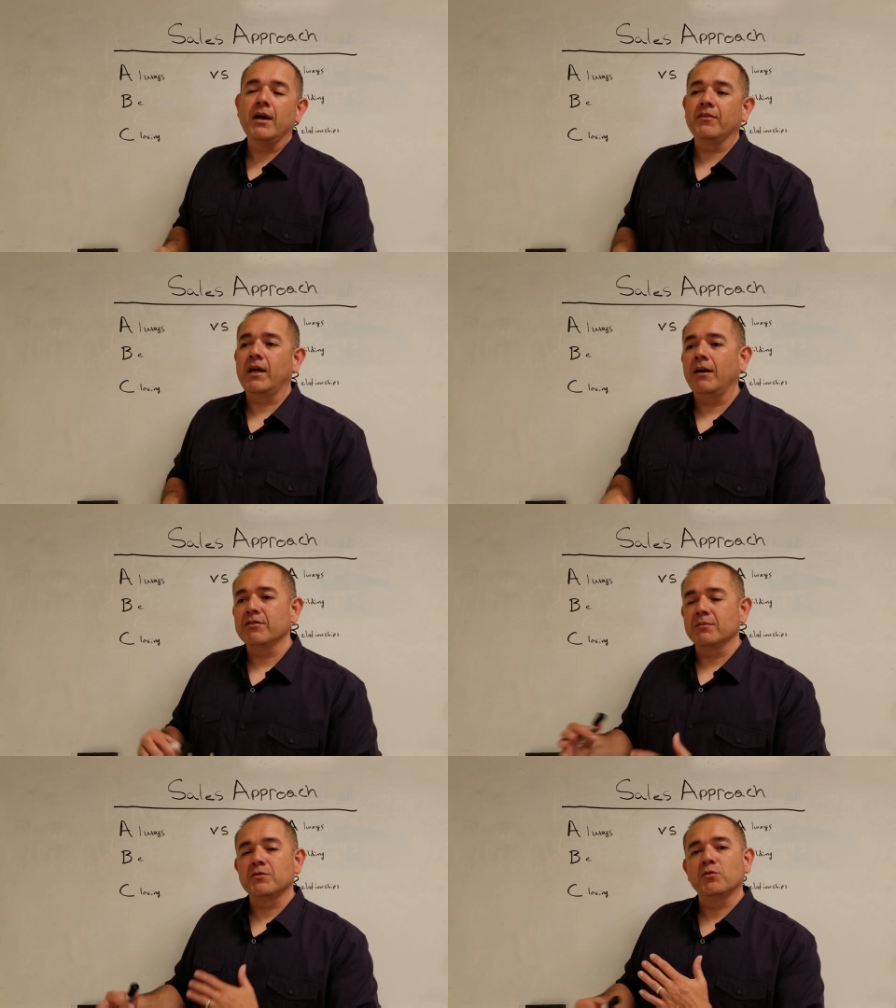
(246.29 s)
you have to
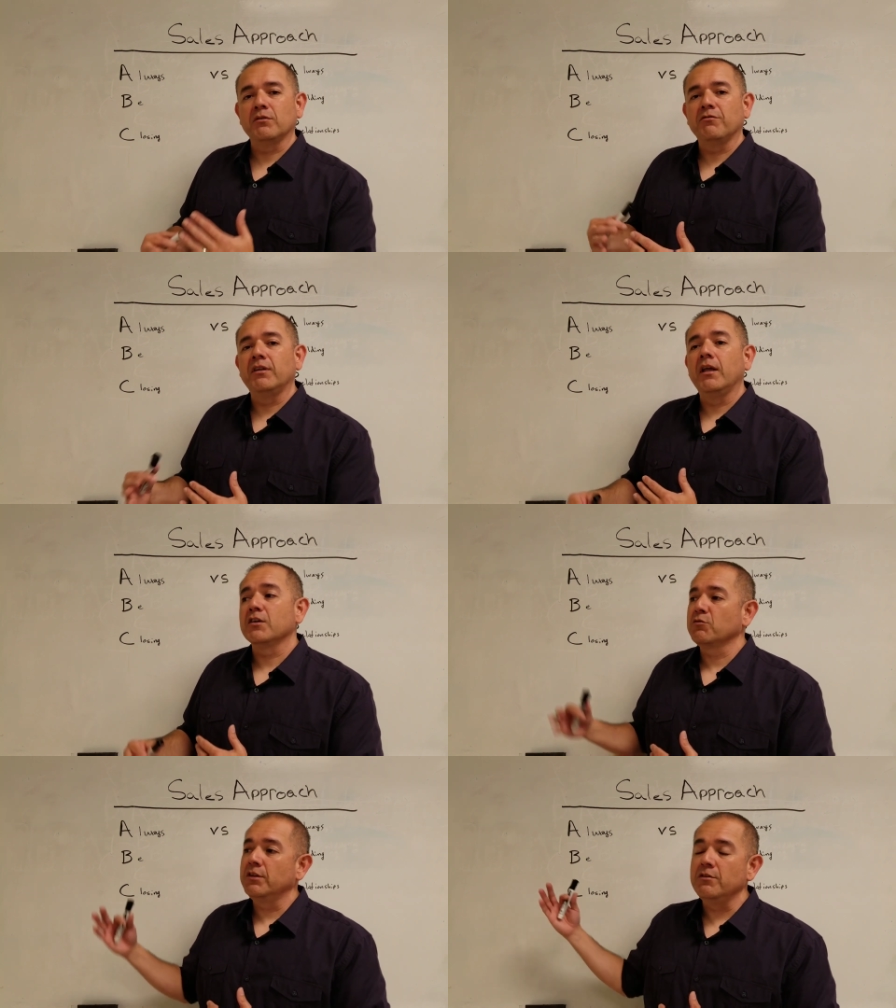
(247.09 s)
have some sort of
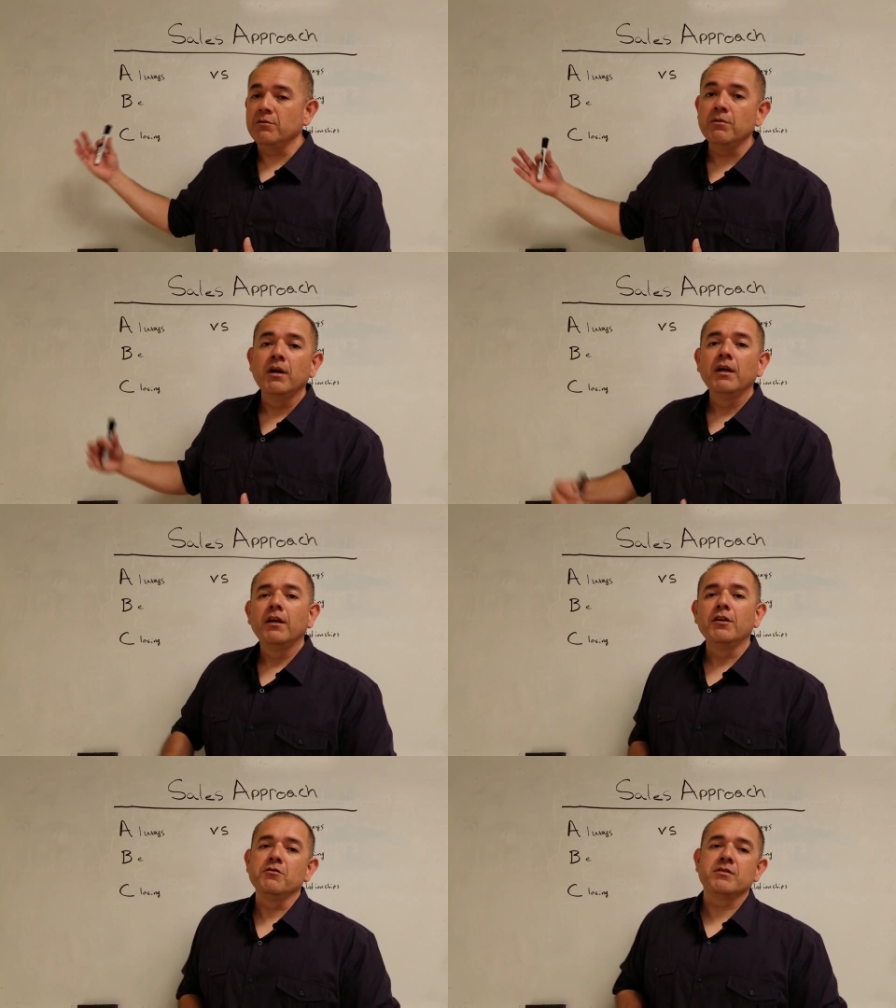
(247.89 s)
finesse when you
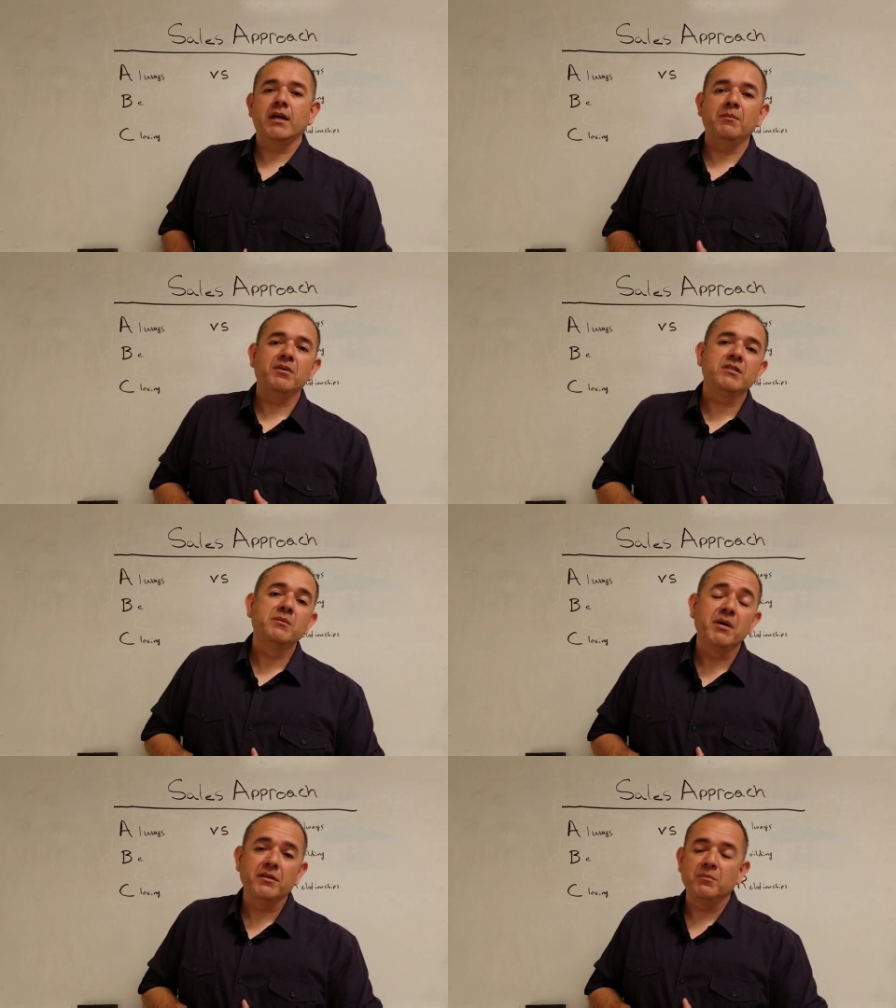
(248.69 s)
use the
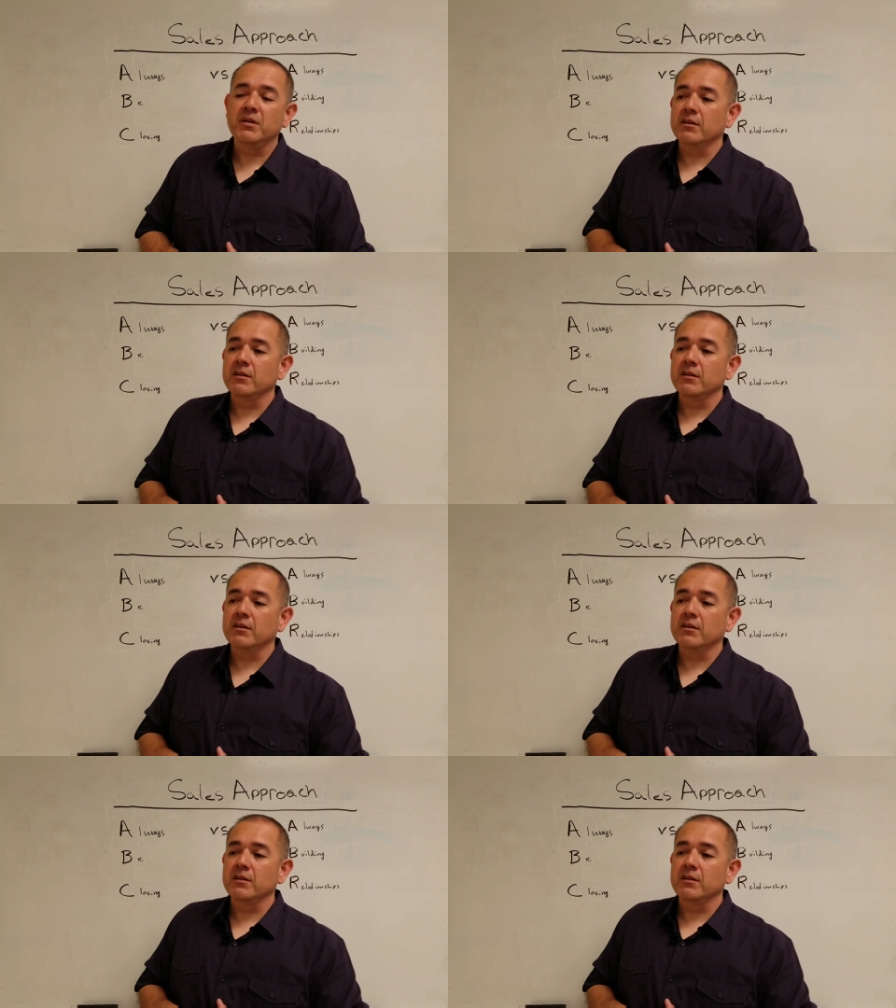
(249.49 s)
ABC method.